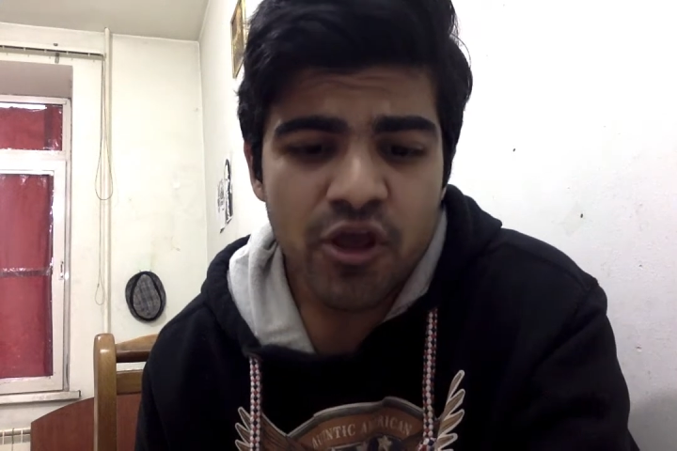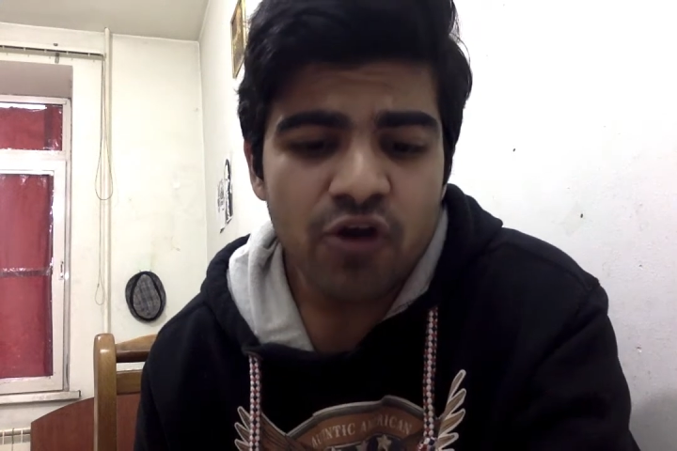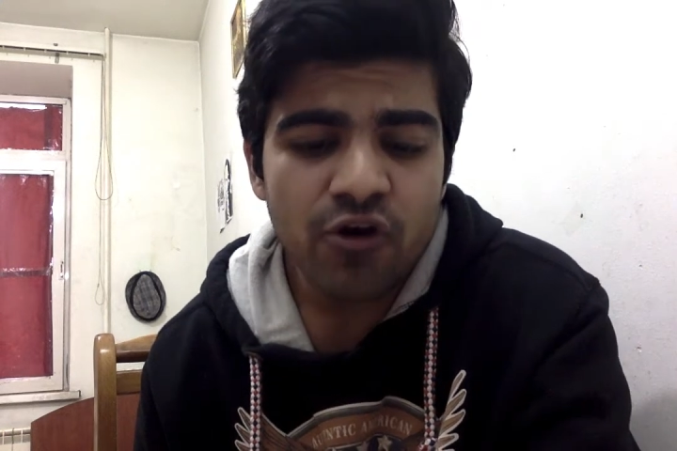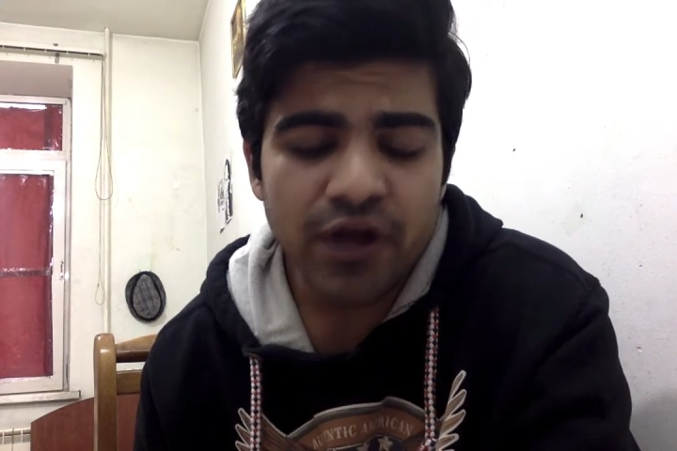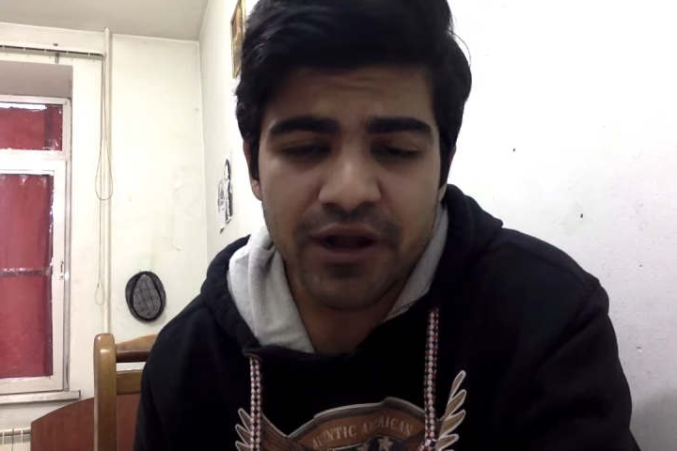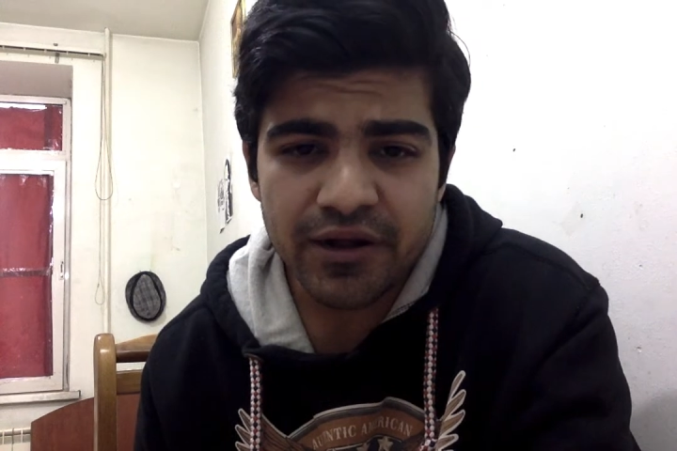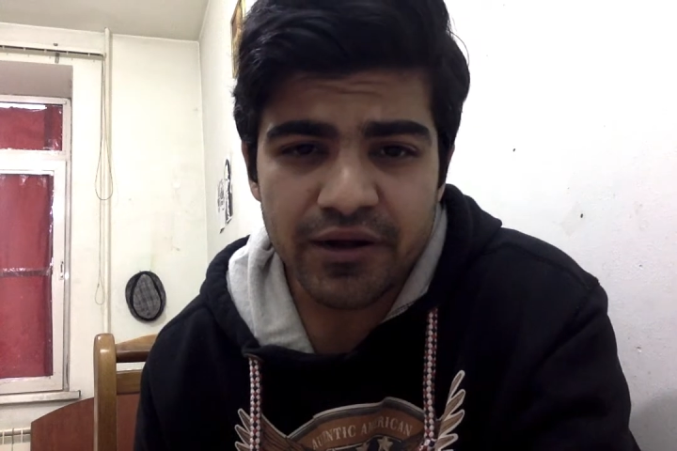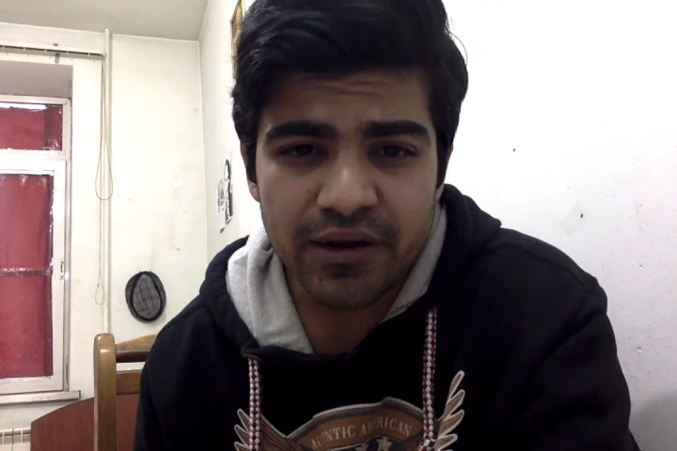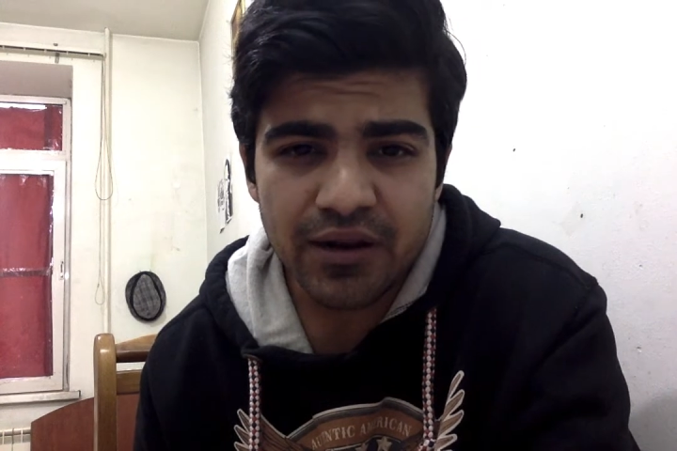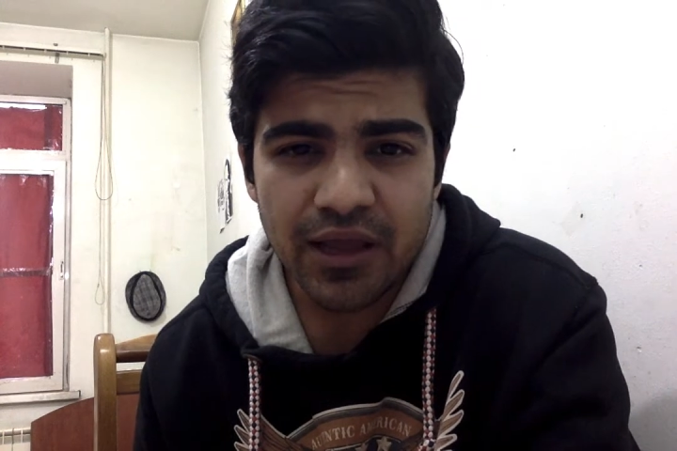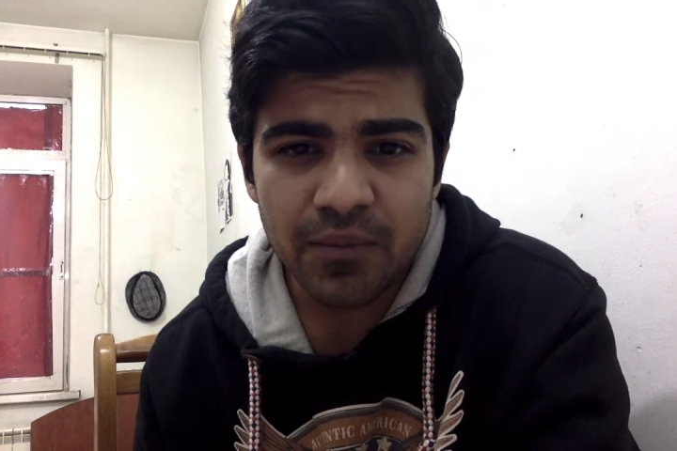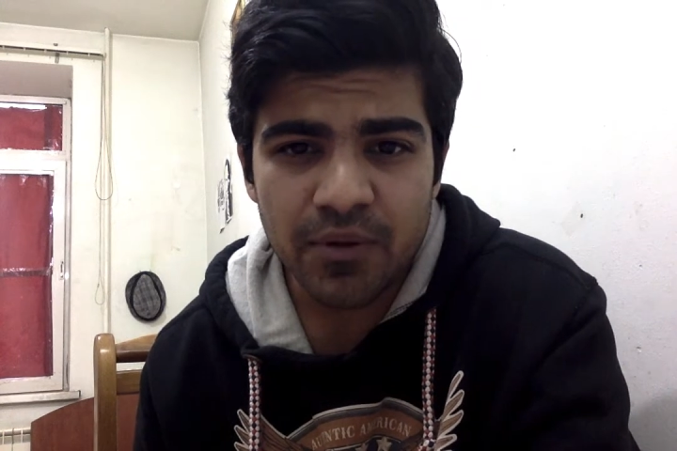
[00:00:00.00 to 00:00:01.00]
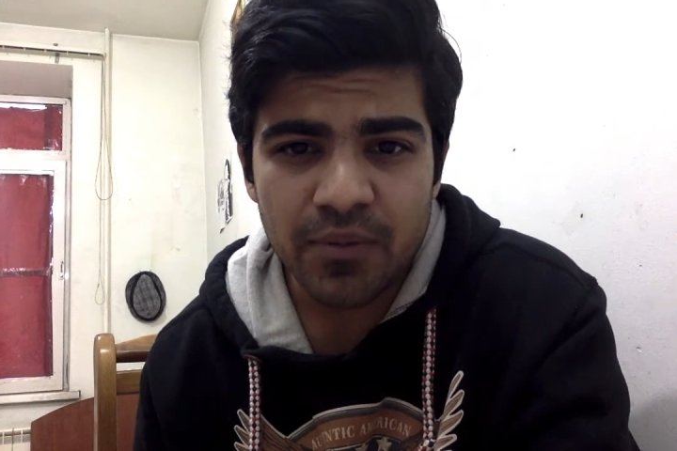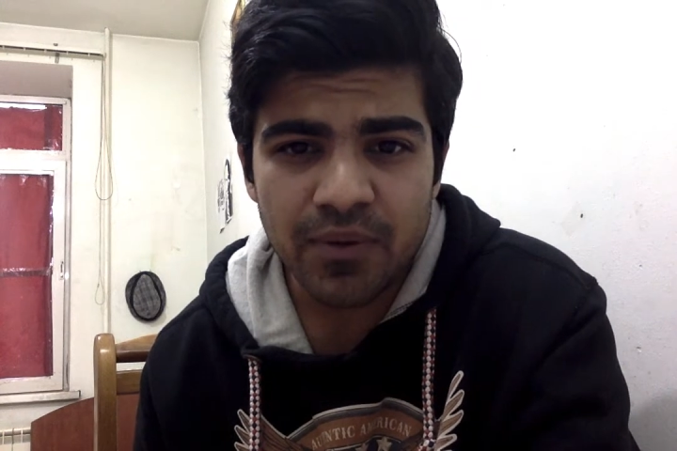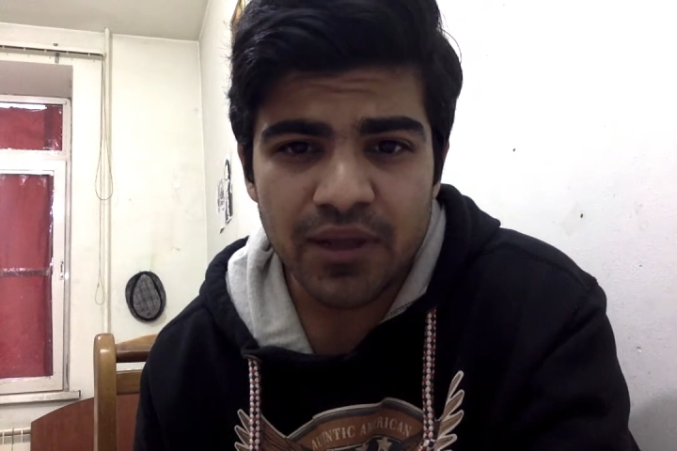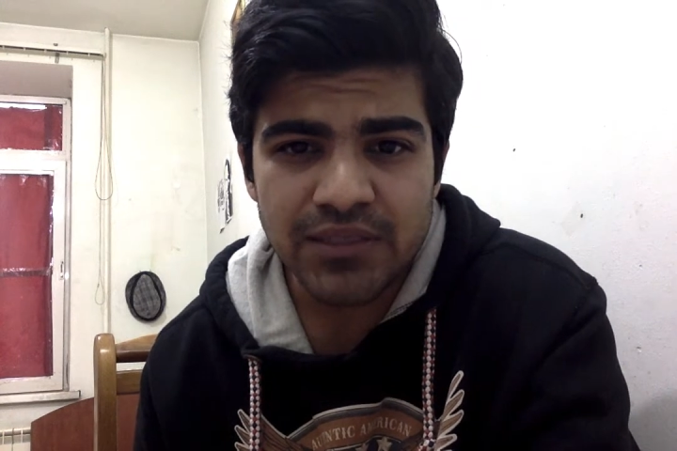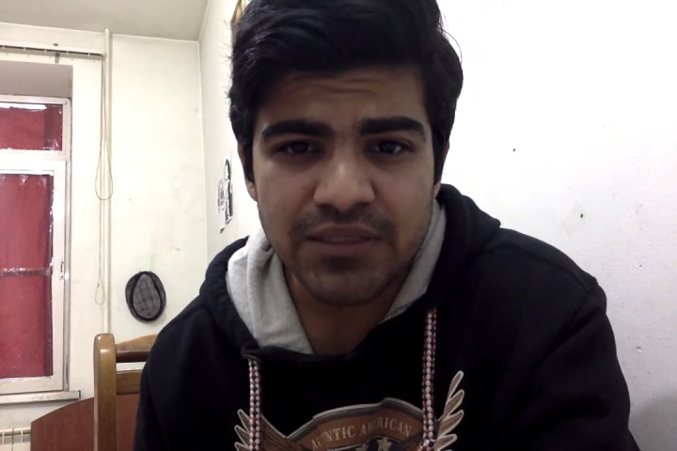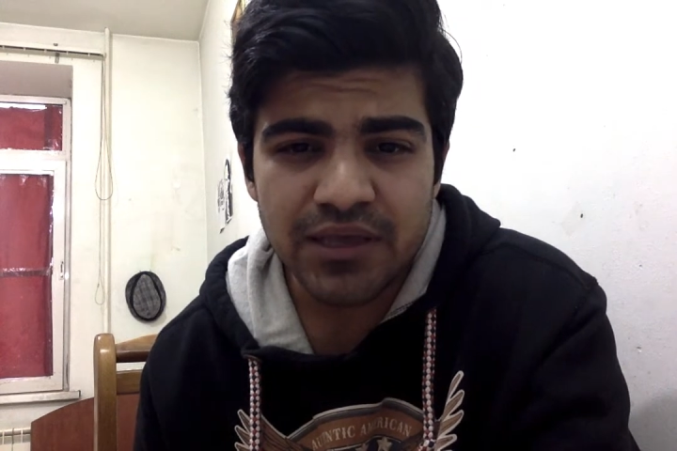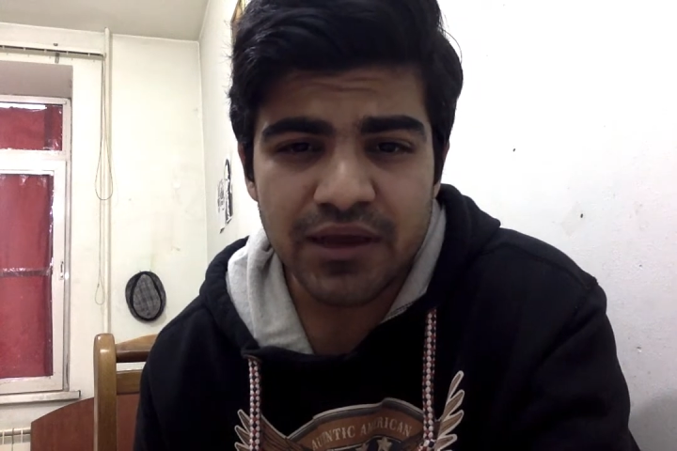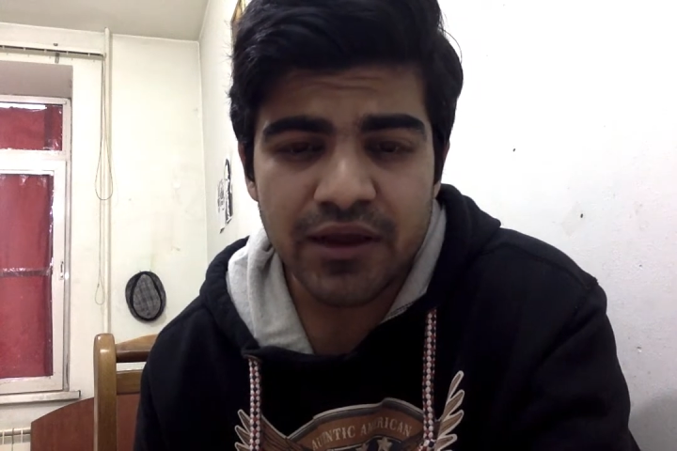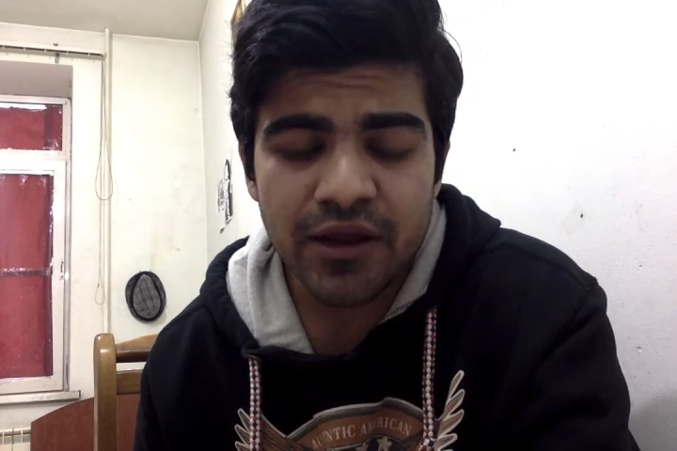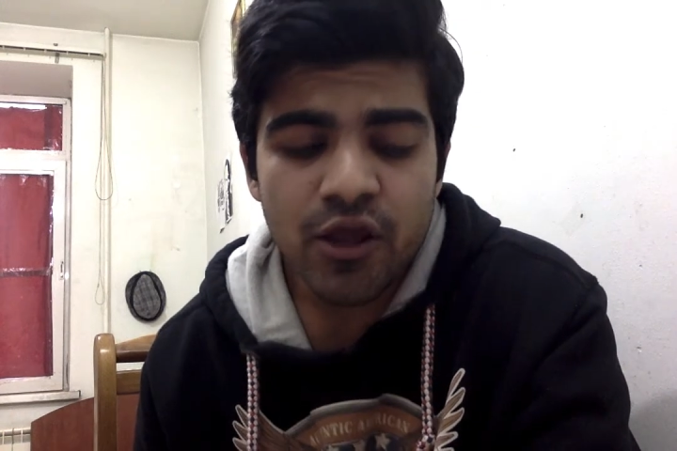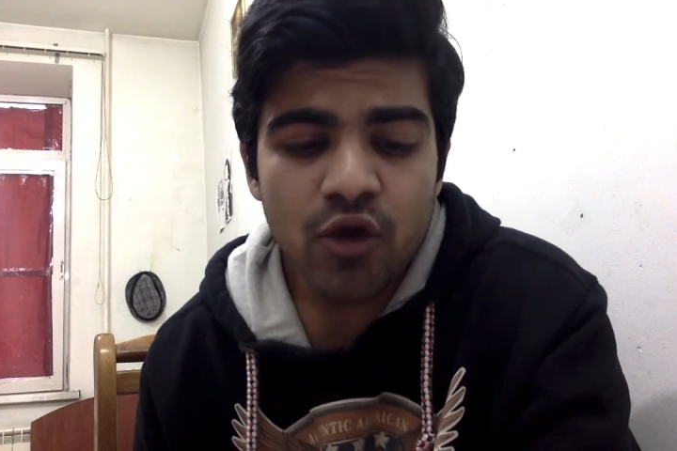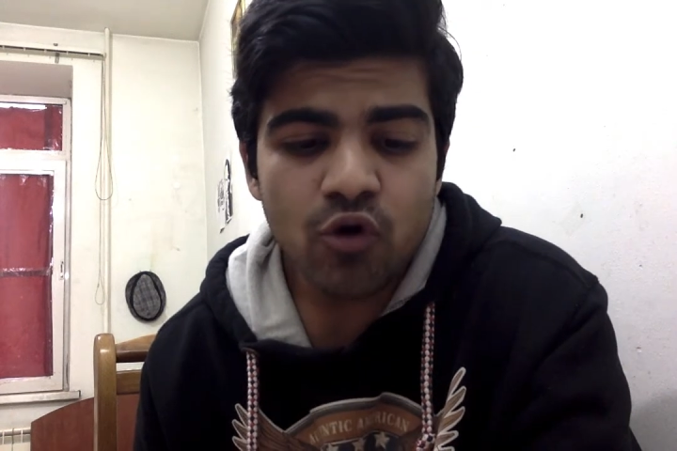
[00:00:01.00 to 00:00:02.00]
or adrenal hyperplasia.